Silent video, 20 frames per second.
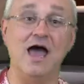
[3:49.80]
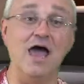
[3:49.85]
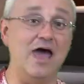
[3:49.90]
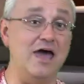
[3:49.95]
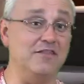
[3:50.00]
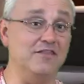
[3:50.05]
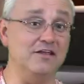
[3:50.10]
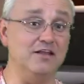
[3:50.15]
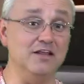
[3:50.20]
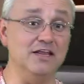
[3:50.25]

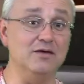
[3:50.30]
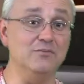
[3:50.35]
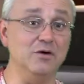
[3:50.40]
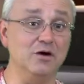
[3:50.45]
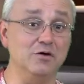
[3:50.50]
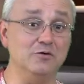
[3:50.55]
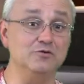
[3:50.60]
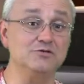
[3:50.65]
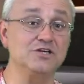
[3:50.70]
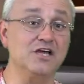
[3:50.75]
And the
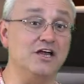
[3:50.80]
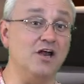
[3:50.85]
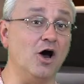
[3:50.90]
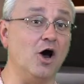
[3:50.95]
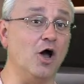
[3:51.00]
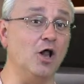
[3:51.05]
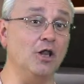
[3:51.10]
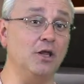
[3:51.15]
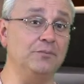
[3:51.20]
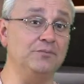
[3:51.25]
limos can
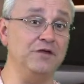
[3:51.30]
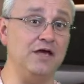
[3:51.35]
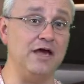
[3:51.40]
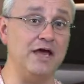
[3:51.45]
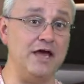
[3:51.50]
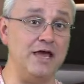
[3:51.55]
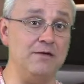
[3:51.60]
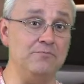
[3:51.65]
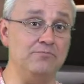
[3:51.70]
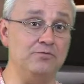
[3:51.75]
haul up
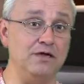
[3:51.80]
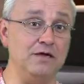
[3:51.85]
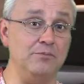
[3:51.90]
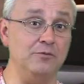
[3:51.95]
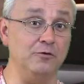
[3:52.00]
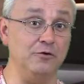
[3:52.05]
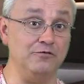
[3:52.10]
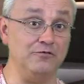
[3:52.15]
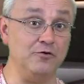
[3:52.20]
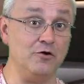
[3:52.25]
to eight
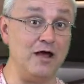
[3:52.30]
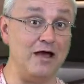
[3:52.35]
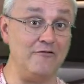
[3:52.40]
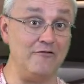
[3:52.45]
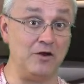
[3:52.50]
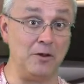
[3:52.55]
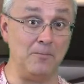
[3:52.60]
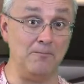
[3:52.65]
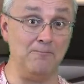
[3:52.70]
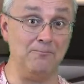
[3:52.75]
people. If you're
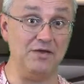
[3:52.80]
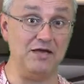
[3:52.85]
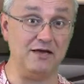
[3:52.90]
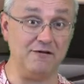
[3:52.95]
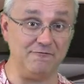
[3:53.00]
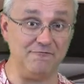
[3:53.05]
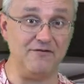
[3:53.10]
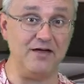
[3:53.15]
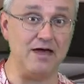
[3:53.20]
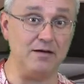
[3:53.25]
having a
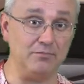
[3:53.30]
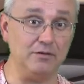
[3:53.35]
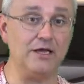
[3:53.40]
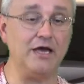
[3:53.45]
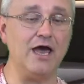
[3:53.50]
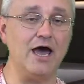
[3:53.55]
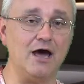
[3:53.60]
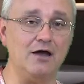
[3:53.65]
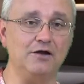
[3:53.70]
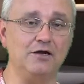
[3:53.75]
big
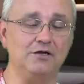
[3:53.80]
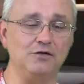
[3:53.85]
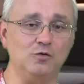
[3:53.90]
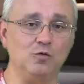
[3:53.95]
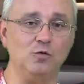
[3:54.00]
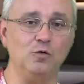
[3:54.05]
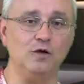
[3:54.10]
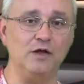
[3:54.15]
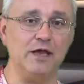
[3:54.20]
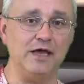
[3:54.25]
family outing to
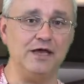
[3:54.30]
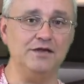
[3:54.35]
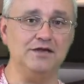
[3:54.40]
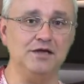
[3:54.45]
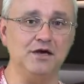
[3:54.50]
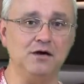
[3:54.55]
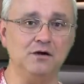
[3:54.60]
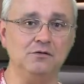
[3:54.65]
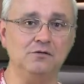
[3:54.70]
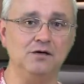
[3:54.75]

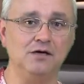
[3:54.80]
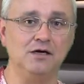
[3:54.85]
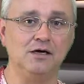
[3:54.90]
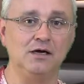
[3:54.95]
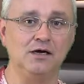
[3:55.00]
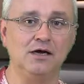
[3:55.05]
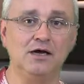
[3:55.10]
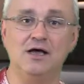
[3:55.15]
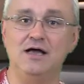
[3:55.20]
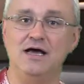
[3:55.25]
Orlando,
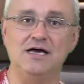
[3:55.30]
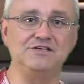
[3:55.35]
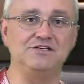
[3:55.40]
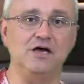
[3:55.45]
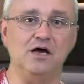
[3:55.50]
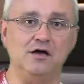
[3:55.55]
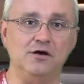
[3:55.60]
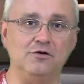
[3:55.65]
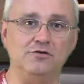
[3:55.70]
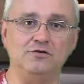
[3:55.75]
that's
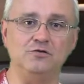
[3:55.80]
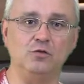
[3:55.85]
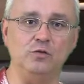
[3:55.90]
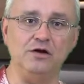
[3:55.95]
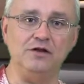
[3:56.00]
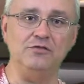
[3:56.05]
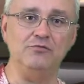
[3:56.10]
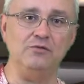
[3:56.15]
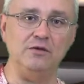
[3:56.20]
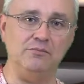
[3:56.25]

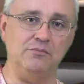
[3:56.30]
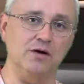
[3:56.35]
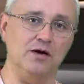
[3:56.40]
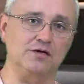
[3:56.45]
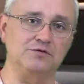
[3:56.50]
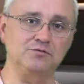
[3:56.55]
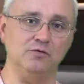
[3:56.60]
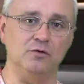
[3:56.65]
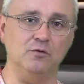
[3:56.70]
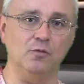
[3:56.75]
123
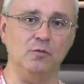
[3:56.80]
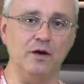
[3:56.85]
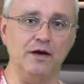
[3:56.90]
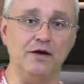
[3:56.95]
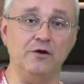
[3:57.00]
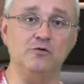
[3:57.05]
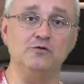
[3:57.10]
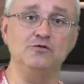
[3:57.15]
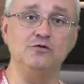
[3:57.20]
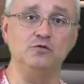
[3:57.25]
bucks one way
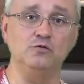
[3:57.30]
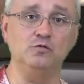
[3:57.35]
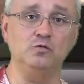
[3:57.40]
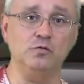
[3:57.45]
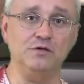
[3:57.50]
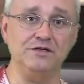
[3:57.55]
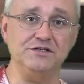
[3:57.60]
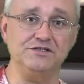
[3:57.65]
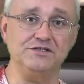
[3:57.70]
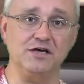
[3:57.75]
or
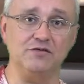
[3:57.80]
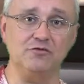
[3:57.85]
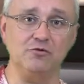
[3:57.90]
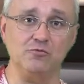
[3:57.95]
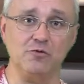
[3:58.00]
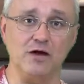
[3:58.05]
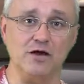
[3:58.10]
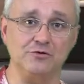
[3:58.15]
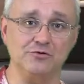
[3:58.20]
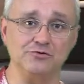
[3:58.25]
227
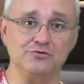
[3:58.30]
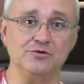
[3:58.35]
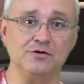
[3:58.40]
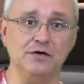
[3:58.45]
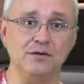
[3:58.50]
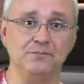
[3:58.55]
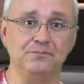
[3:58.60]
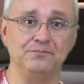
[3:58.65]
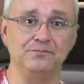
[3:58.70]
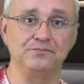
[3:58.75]
round
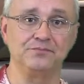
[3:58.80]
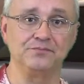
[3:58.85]
trip.